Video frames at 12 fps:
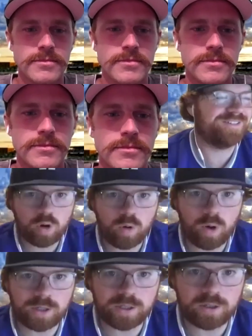Whoa,
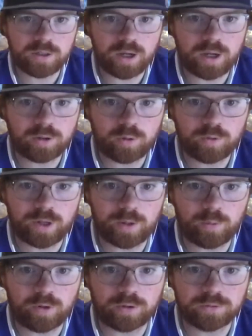I did not know that one.